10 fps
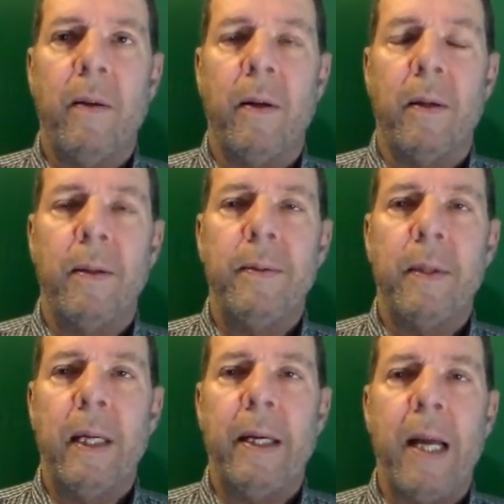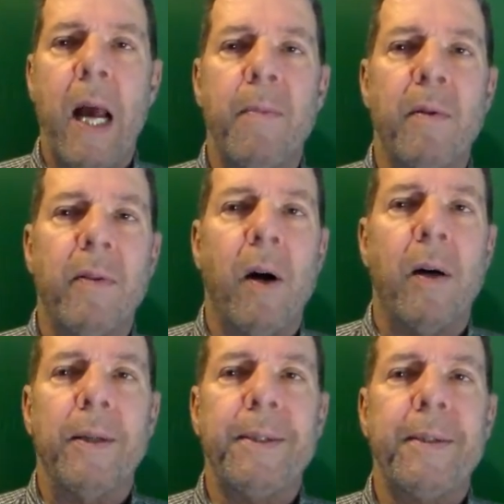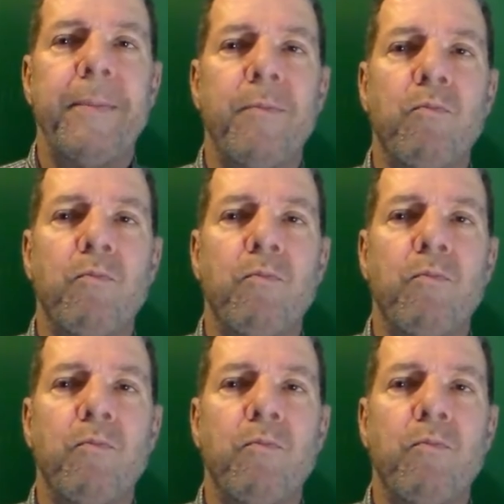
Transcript: A neighbor of ours